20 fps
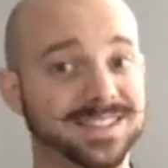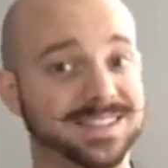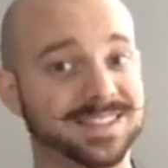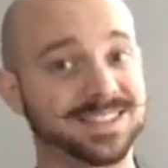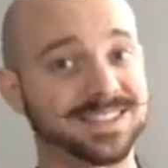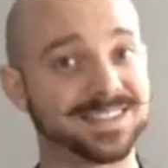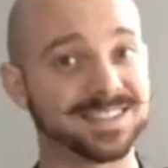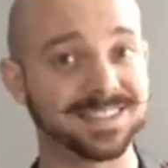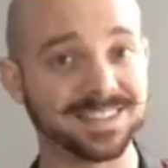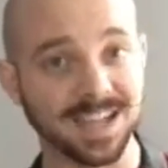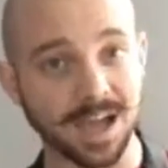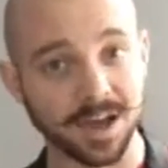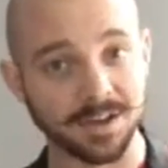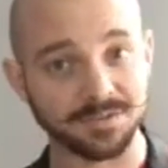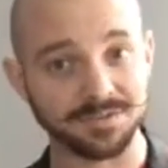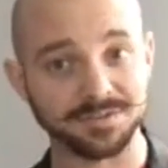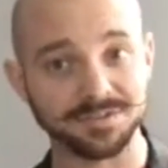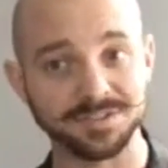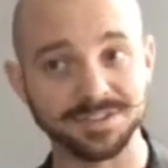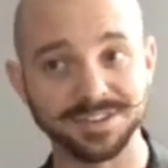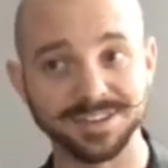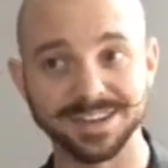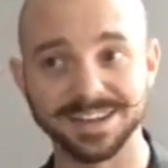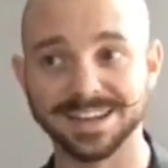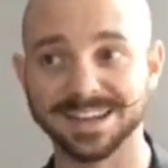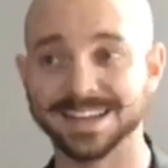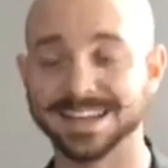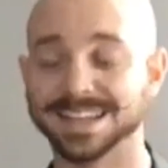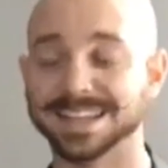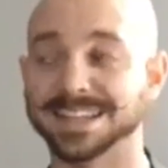and stuff
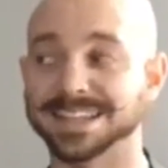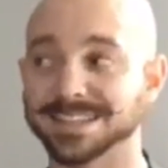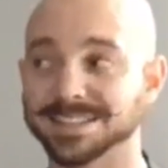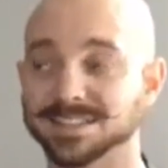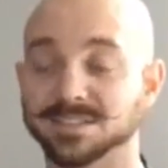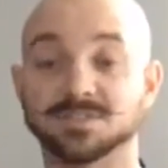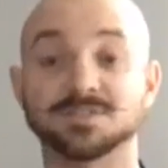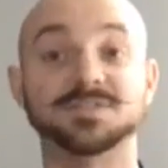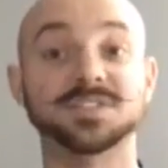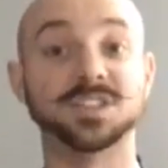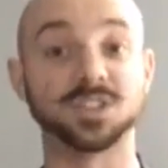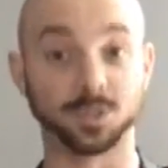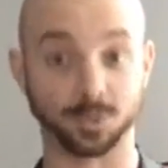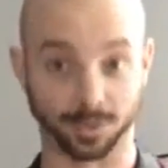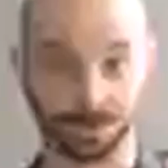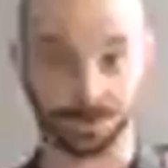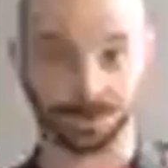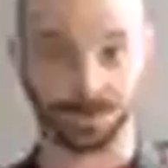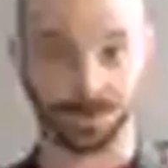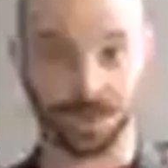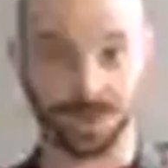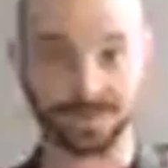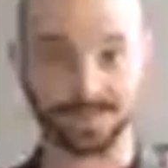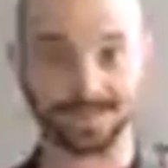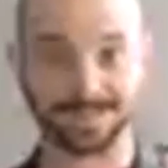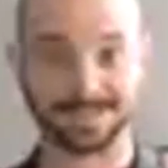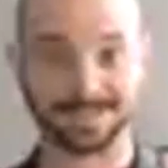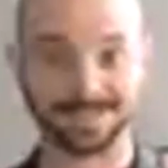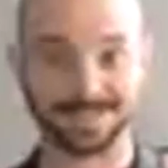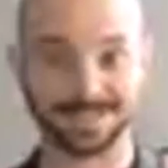is visual
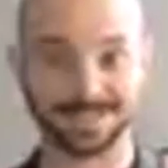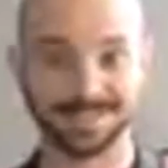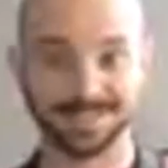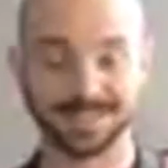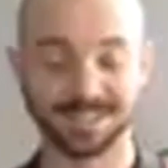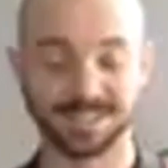space.